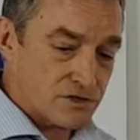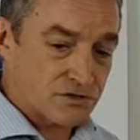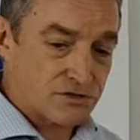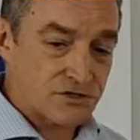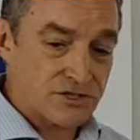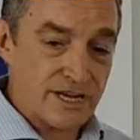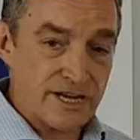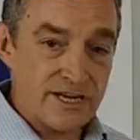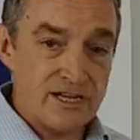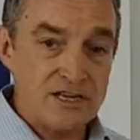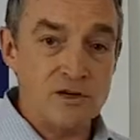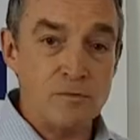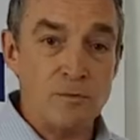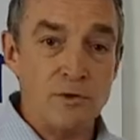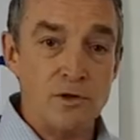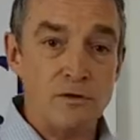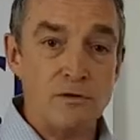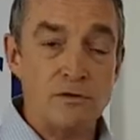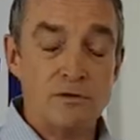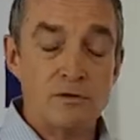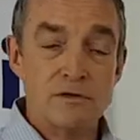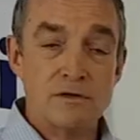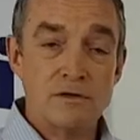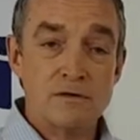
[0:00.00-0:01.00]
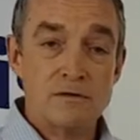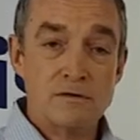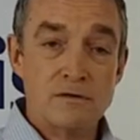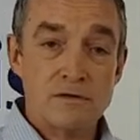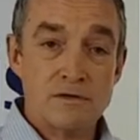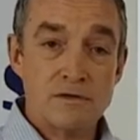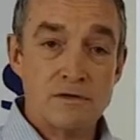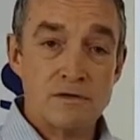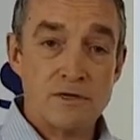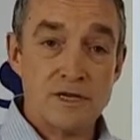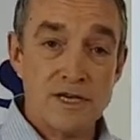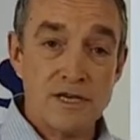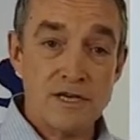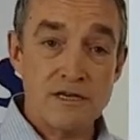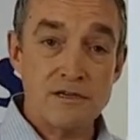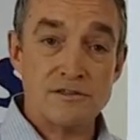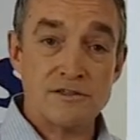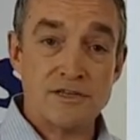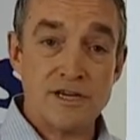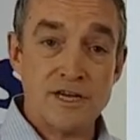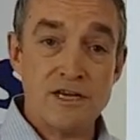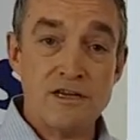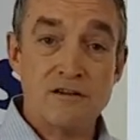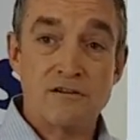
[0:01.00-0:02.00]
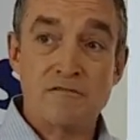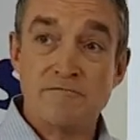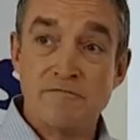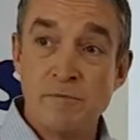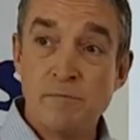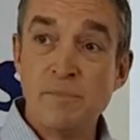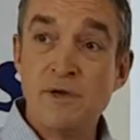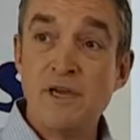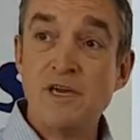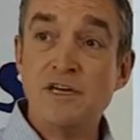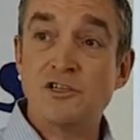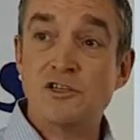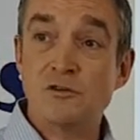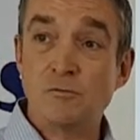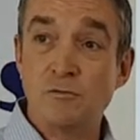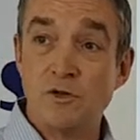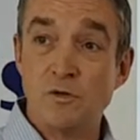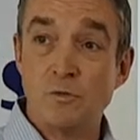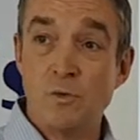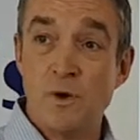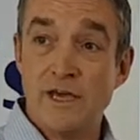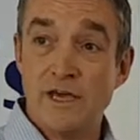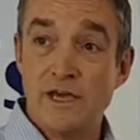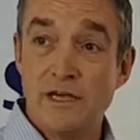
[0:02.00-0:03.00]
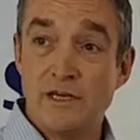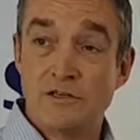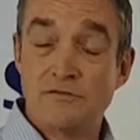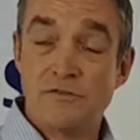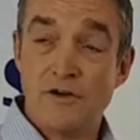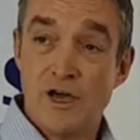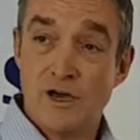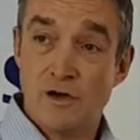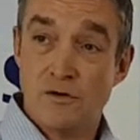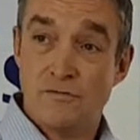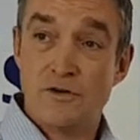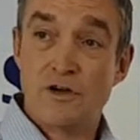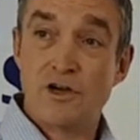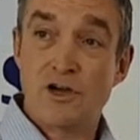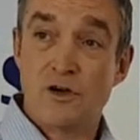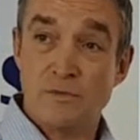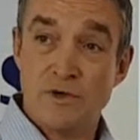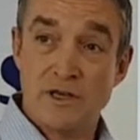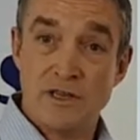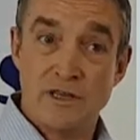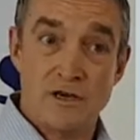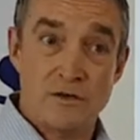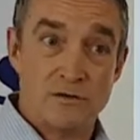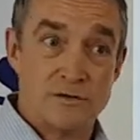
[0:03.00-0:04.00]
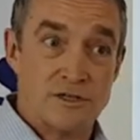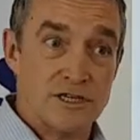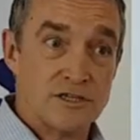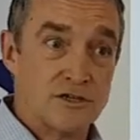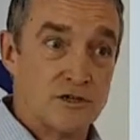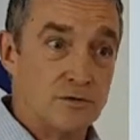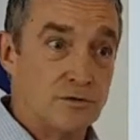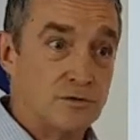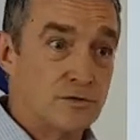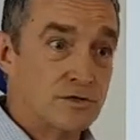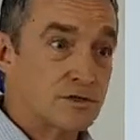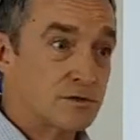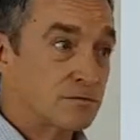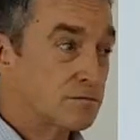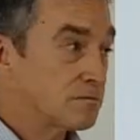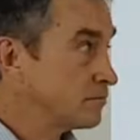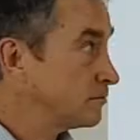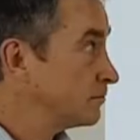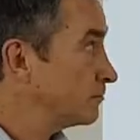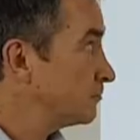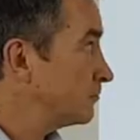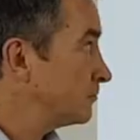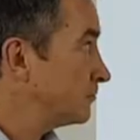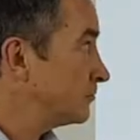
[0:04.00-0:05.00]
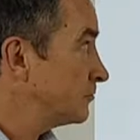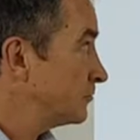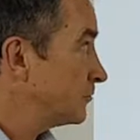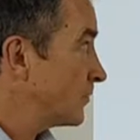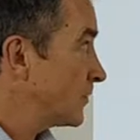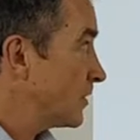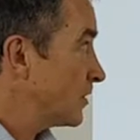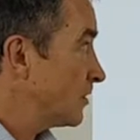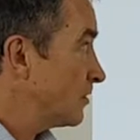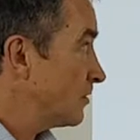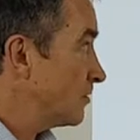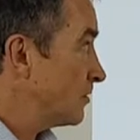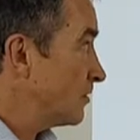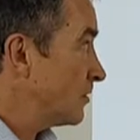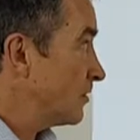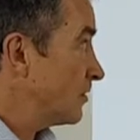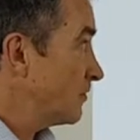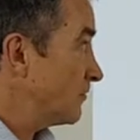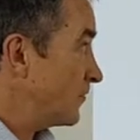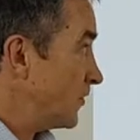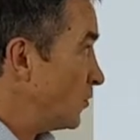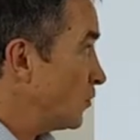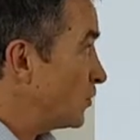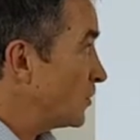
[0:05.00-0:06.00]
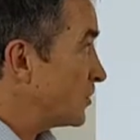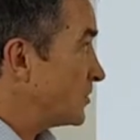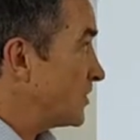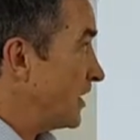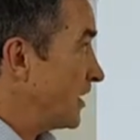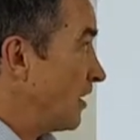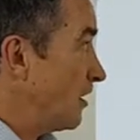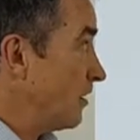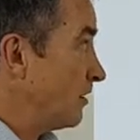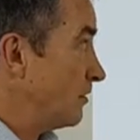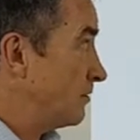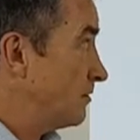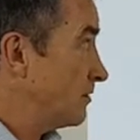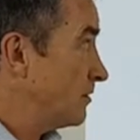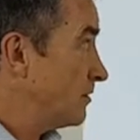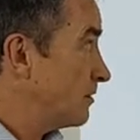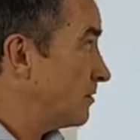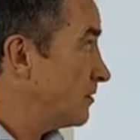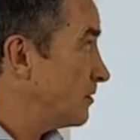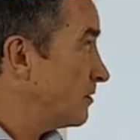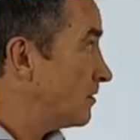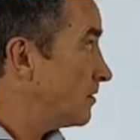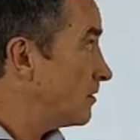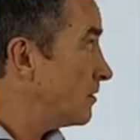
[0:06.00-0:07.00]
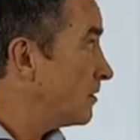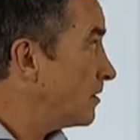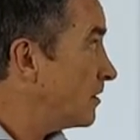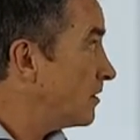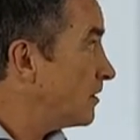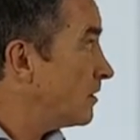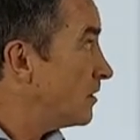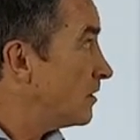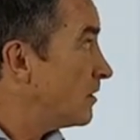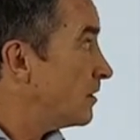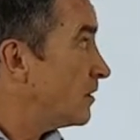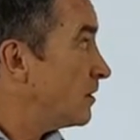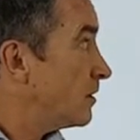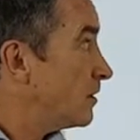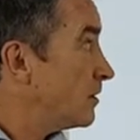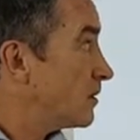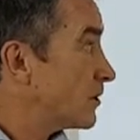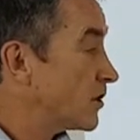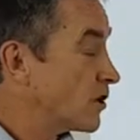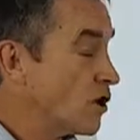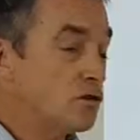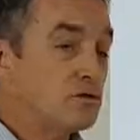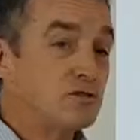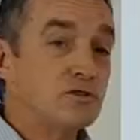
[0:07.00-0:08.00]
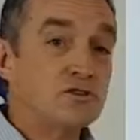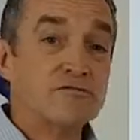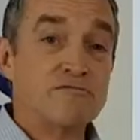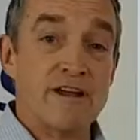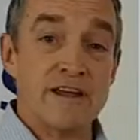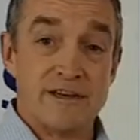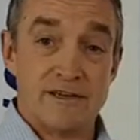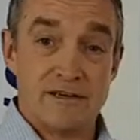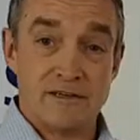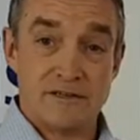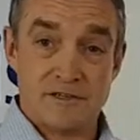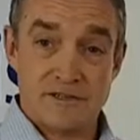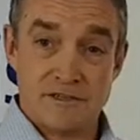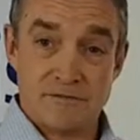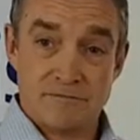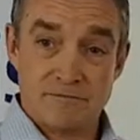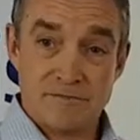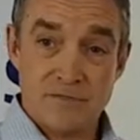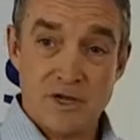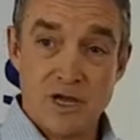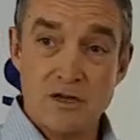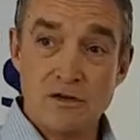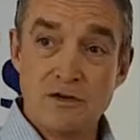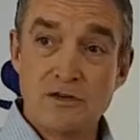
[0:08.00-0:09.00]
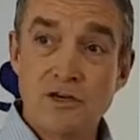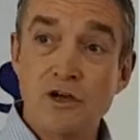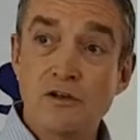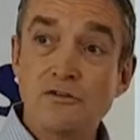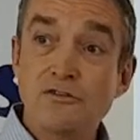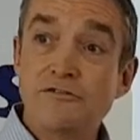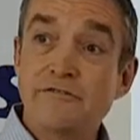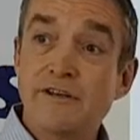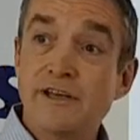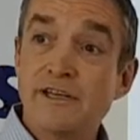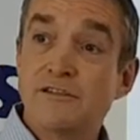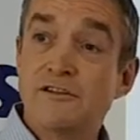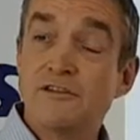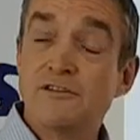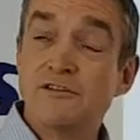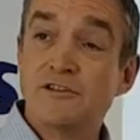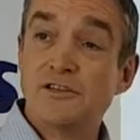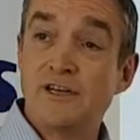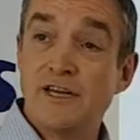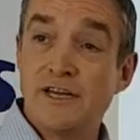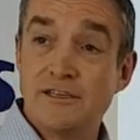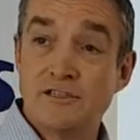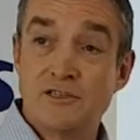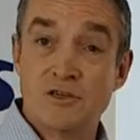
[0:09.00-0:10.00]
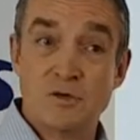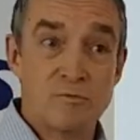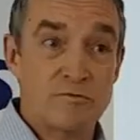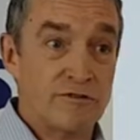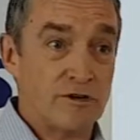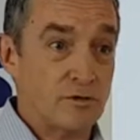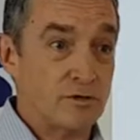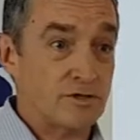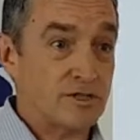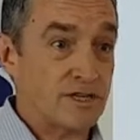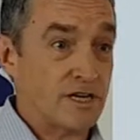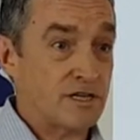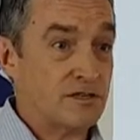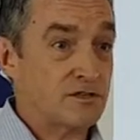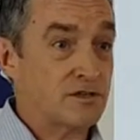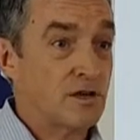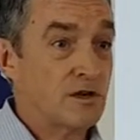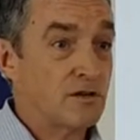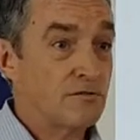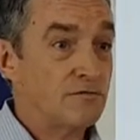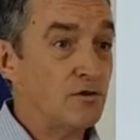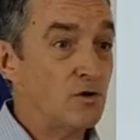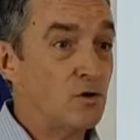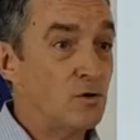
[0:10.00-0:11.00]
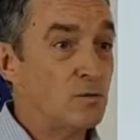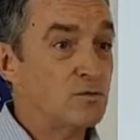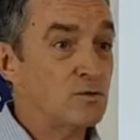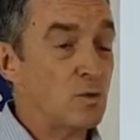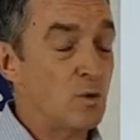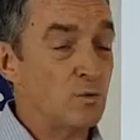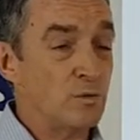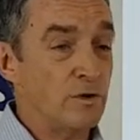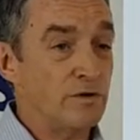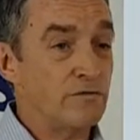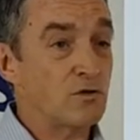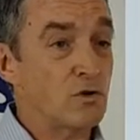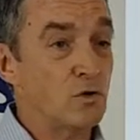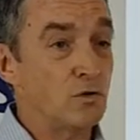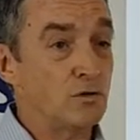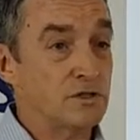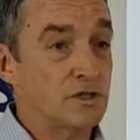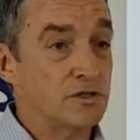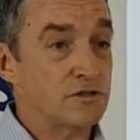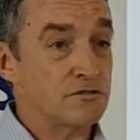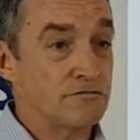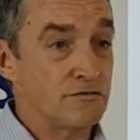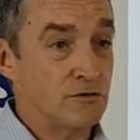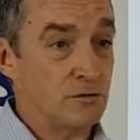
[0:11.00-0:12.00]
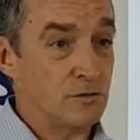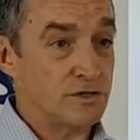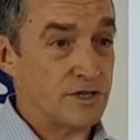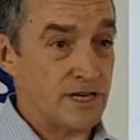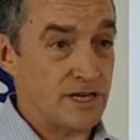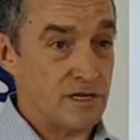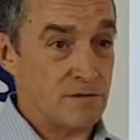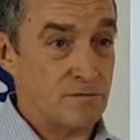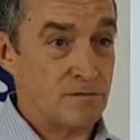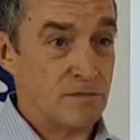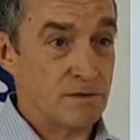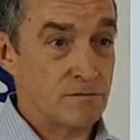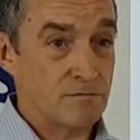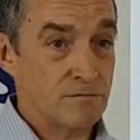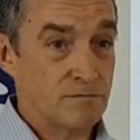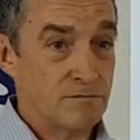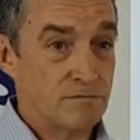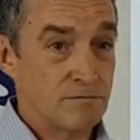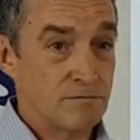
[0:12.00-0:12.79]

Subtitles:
sustainable, easy, repeatable ways for overcoming those issues. Focusing on contract, our contract and selection process forms what we've called a true team.